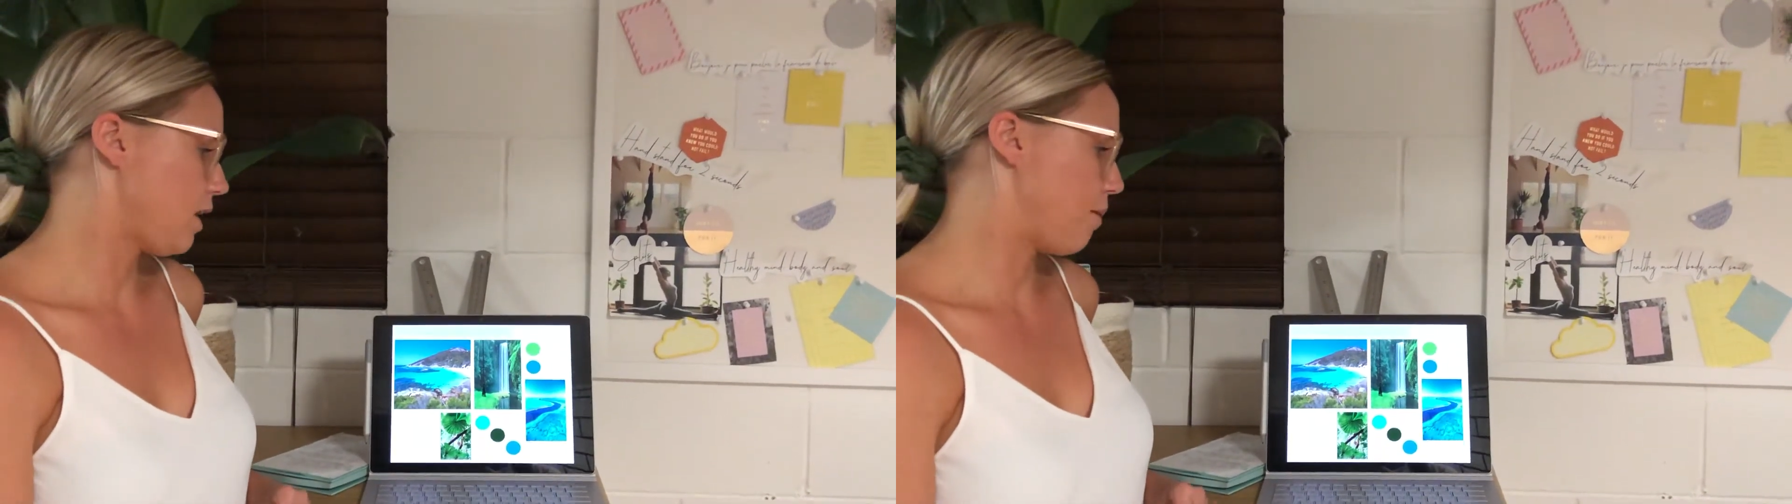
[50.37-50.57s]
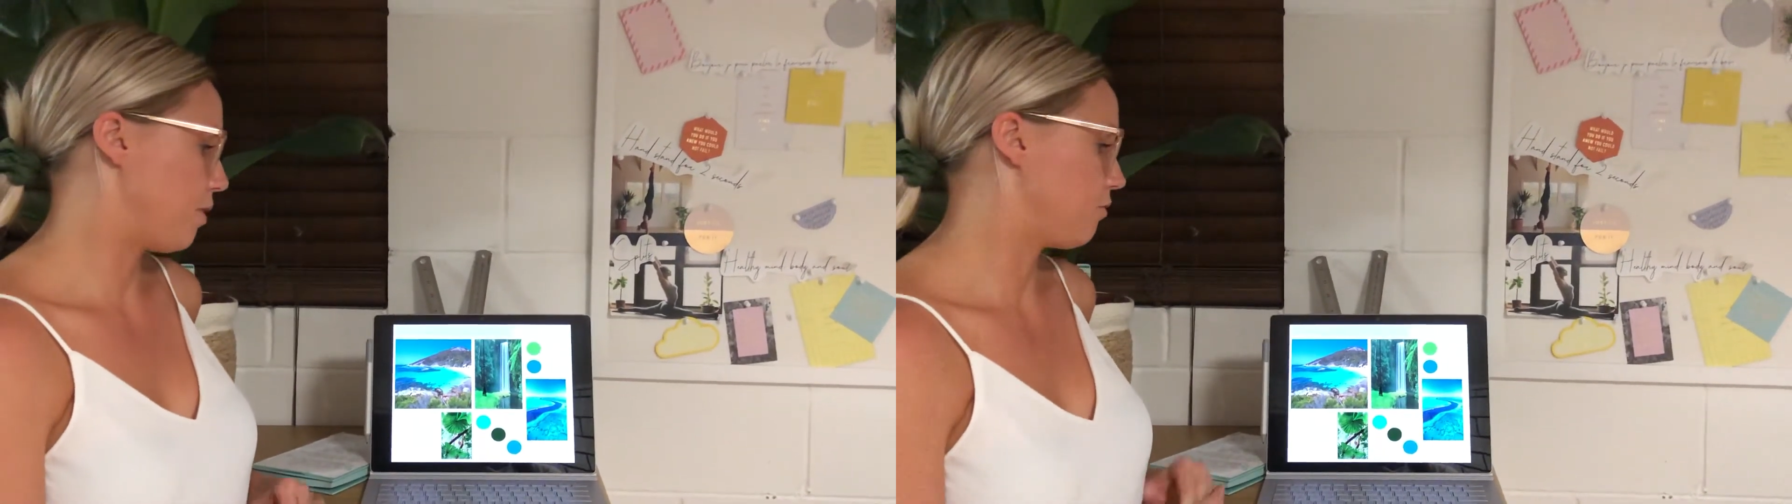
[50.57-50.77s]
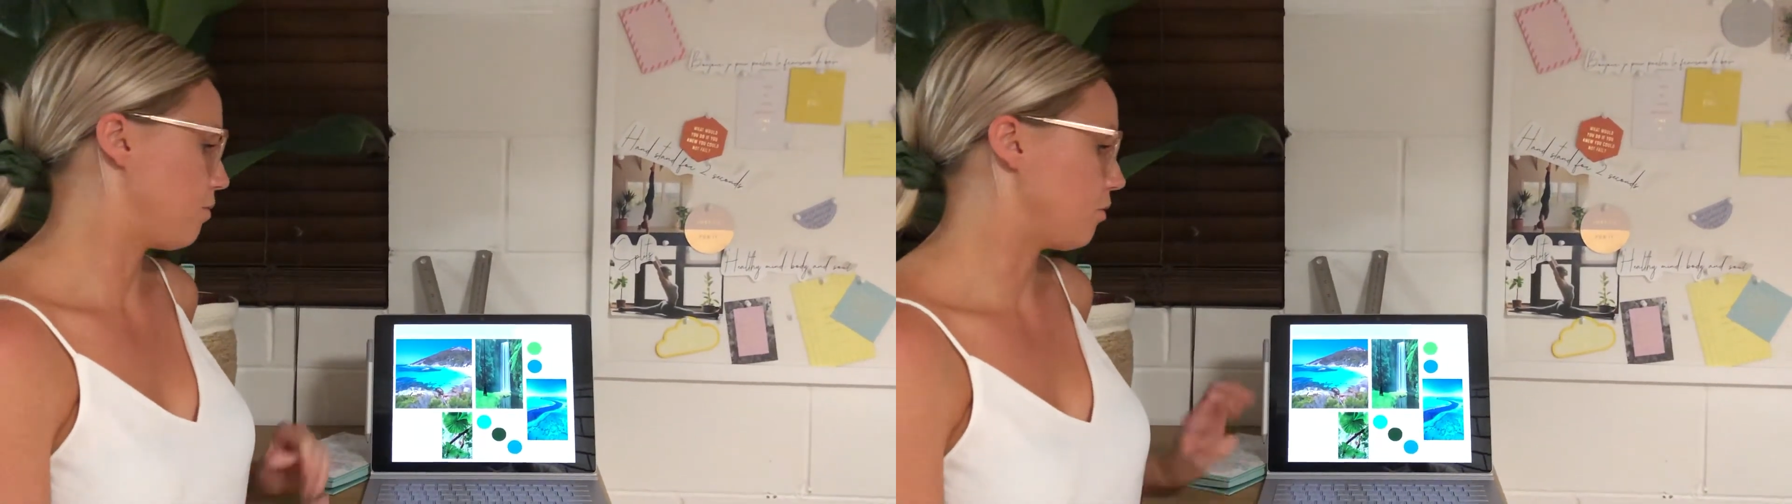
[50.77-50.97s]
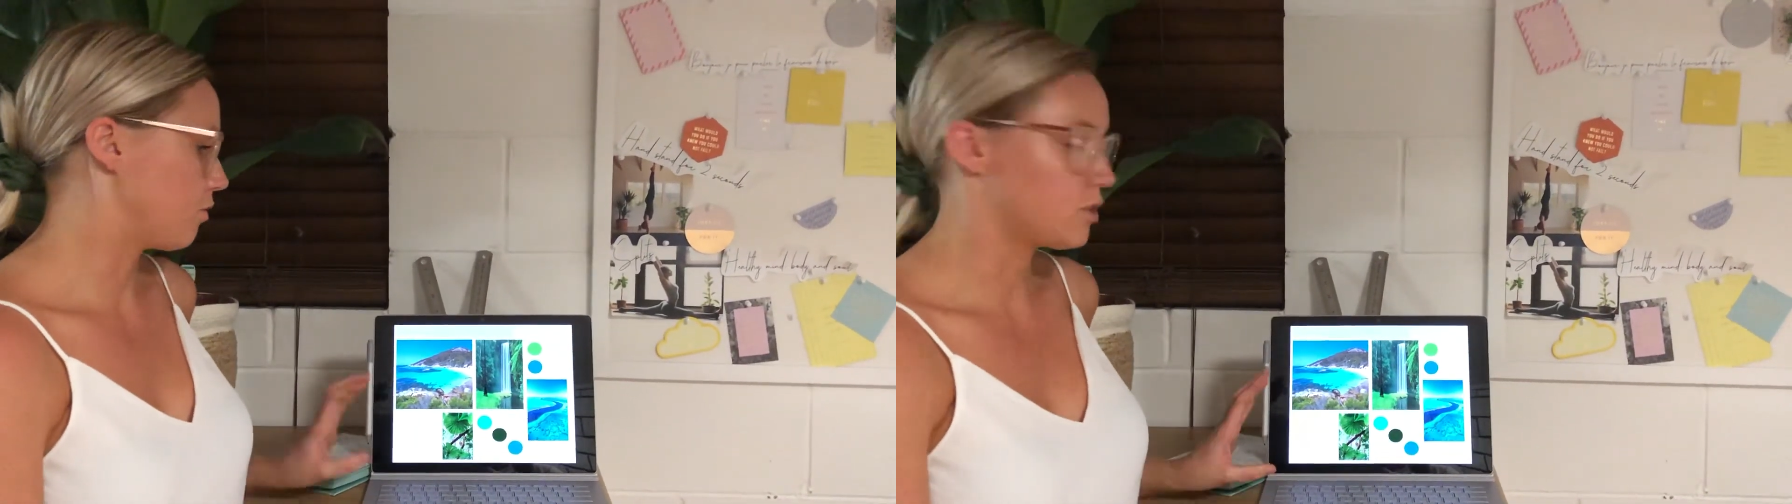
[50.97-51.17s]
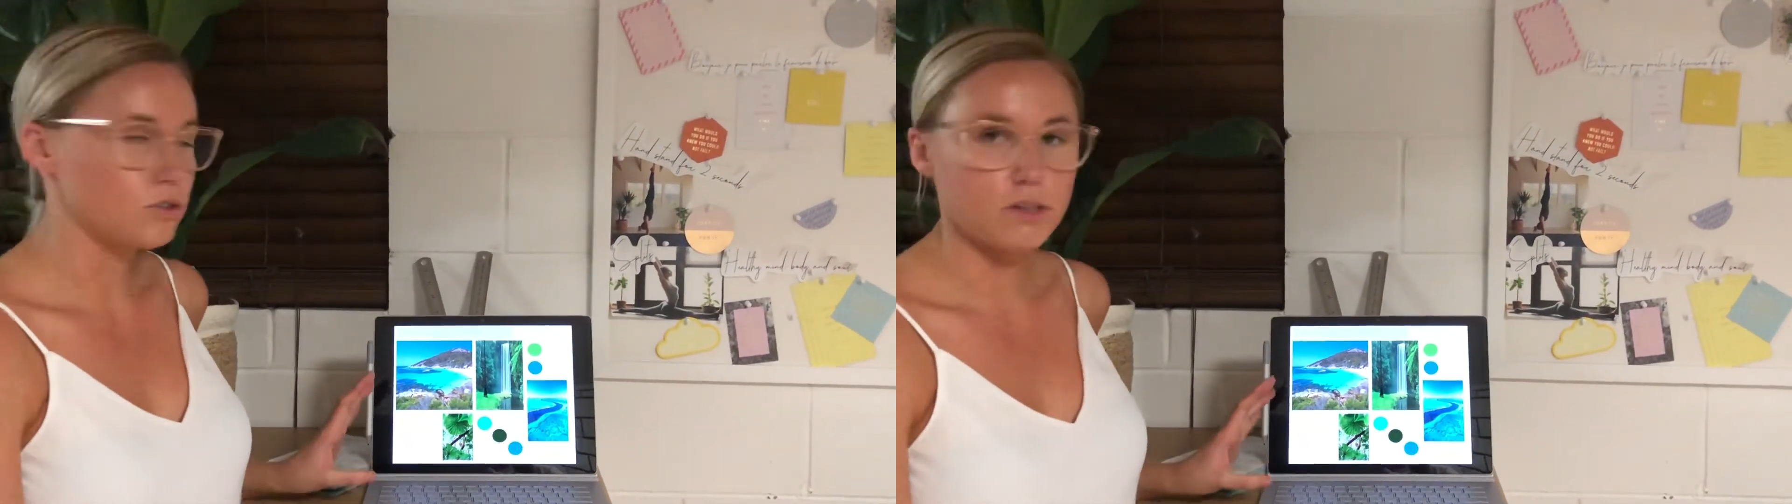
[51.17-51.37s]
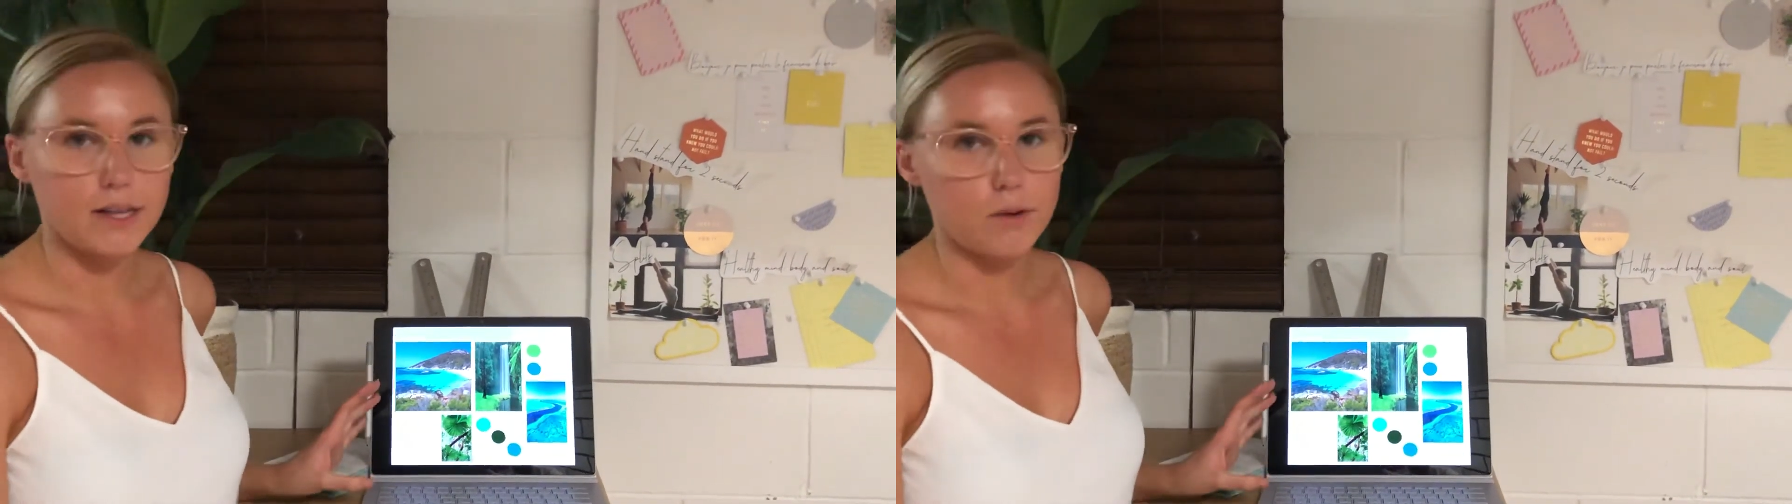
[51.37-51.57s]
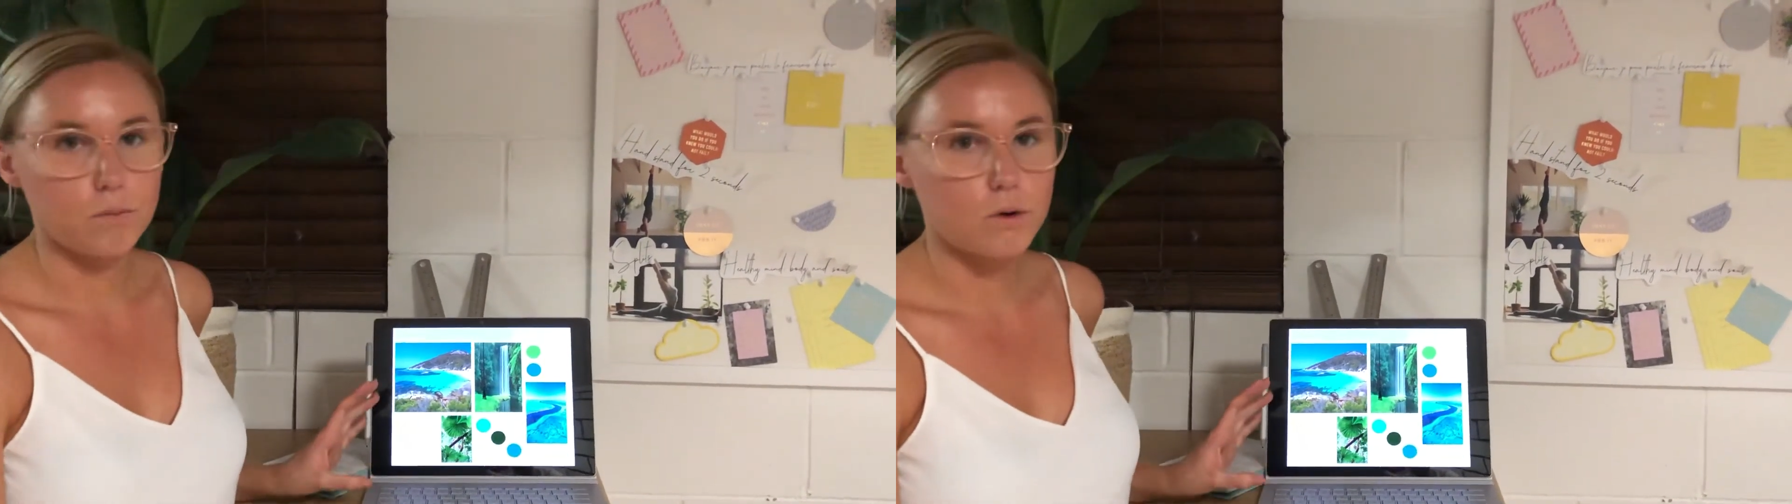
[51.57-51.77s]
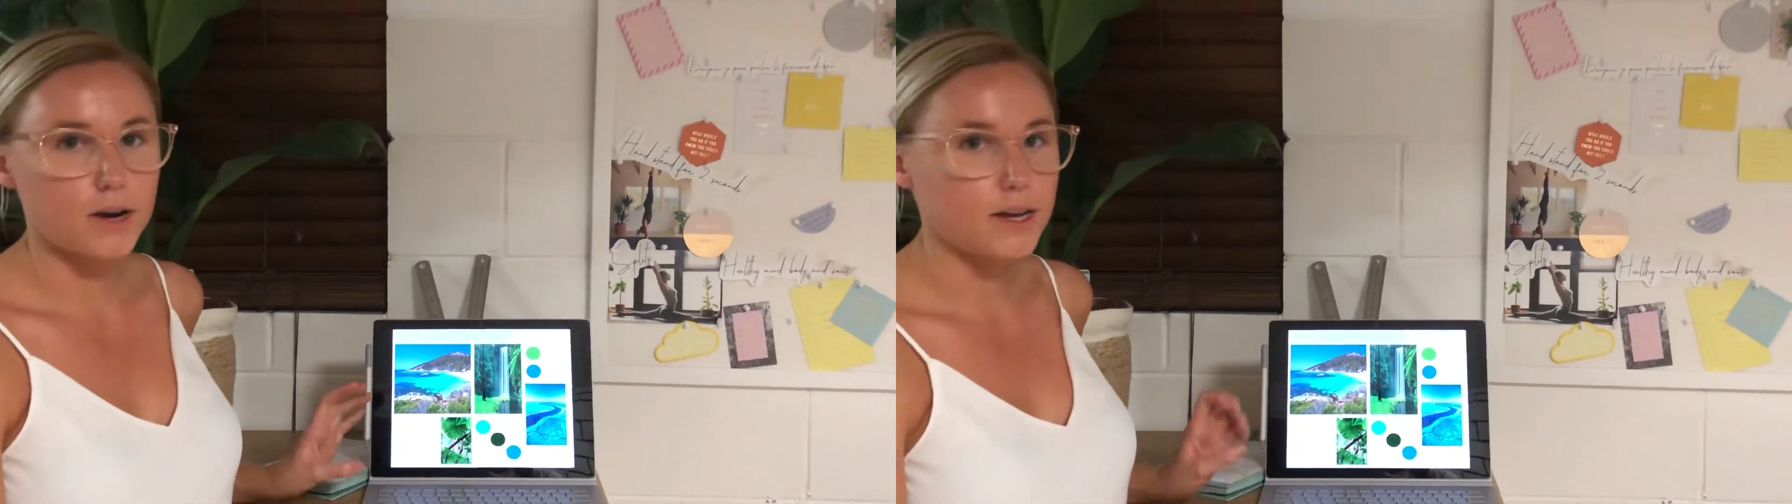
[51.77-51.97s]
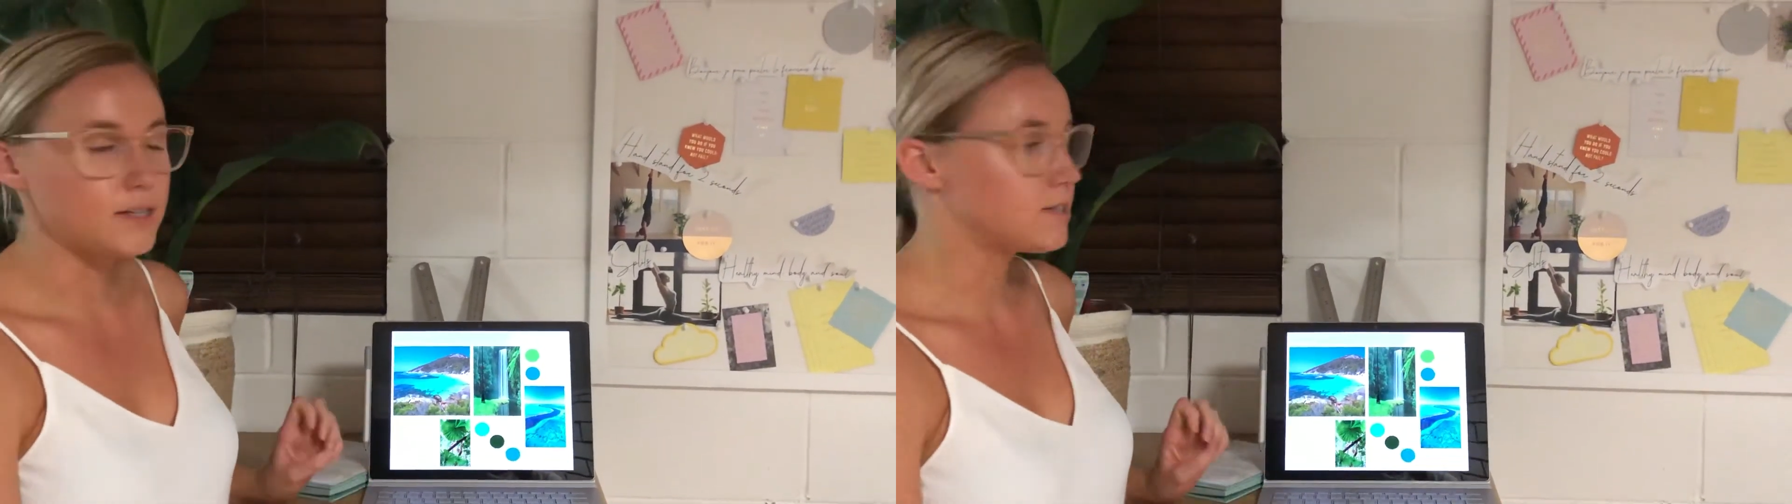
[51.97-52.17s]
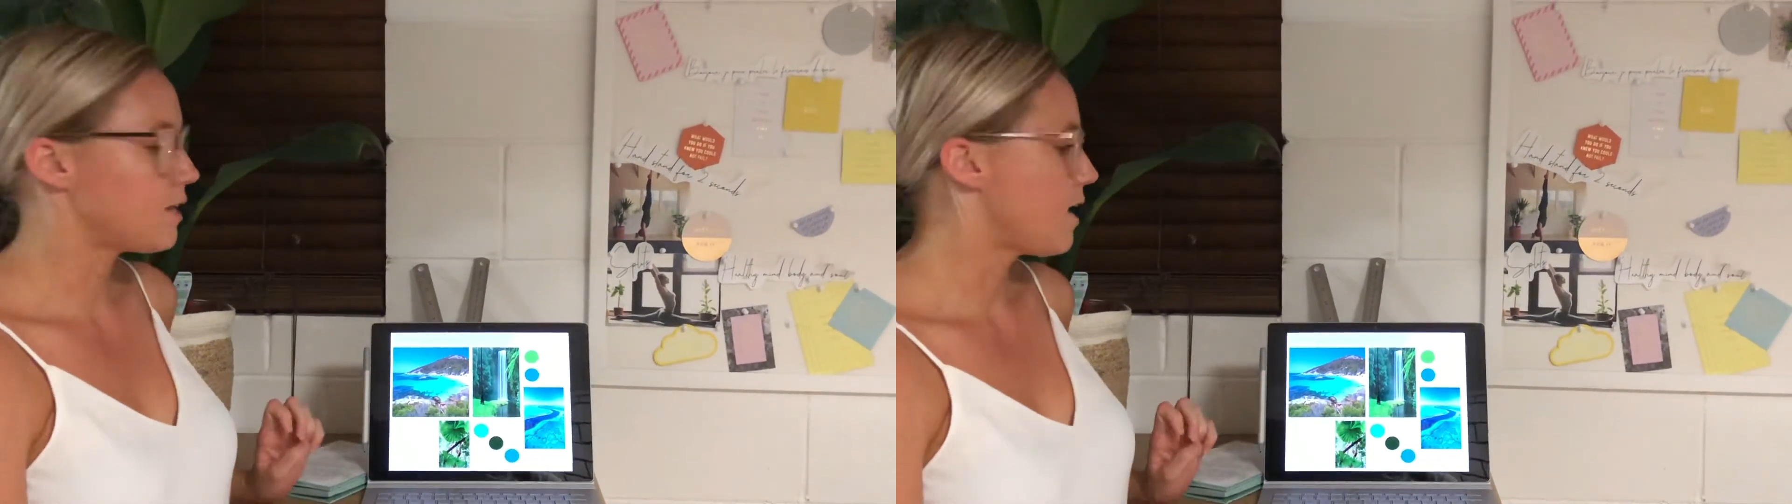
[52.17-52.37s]
coming from the crystal clear
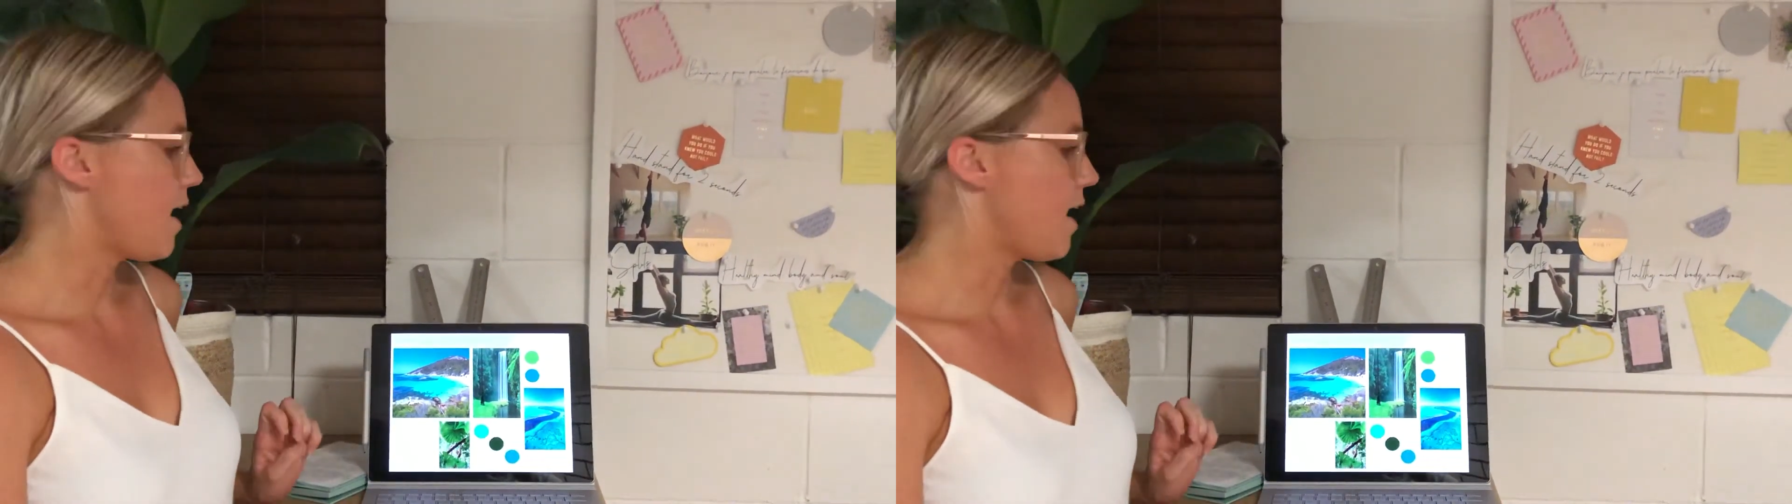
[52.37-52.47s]
waters